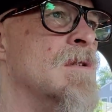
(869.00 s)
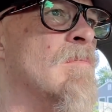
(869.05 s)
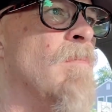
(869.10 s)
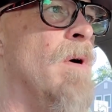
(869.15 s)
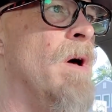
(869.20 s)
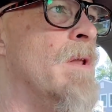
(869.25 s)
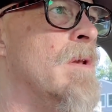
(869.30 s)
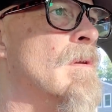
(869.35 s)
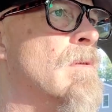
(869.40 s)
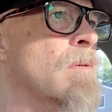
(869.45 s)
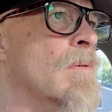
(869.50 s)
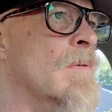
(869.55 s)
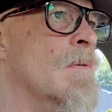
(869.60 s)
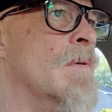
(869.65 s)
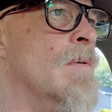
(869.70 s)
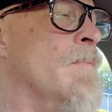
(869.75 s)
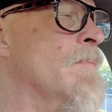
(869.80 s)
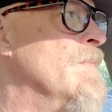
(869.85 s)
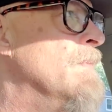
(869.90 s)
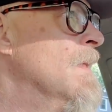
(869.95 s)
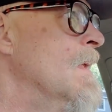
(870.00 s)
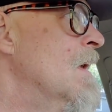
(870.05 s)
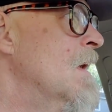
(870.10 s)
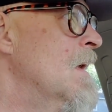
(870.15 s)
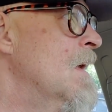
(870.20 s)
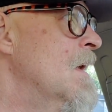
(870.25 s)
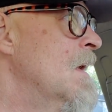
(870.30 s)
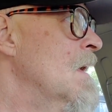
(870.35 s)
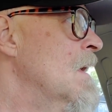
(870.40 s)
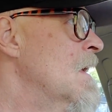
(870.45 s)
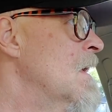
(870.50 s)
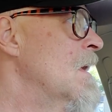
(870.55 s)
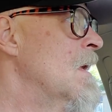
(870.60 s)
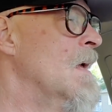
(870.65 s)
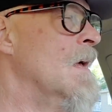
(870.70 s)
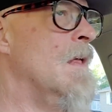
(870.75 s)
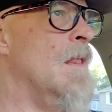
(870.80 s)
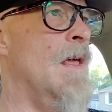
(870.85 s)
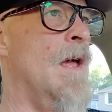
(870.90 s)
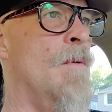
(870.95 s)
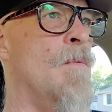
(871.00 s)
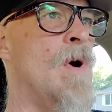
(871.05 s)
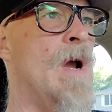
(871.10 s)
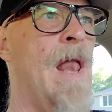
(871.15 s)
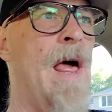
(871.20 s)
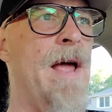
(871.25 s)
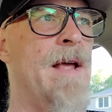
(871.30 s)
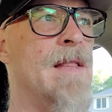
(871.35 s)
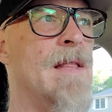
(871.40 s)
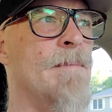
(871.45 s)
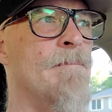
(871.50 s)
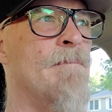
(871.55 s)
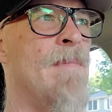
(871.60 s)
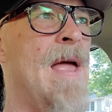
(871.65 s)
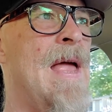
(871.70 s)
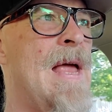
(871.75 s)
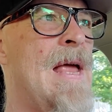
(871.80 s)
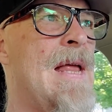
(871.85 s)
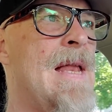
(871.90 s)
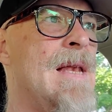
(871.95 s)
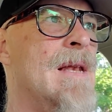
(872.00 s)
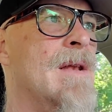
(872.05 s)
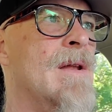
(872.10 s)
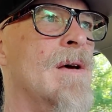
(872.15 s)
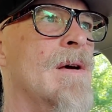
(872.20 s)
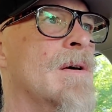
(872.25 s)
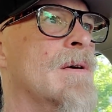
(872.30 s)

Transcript: but they were like the main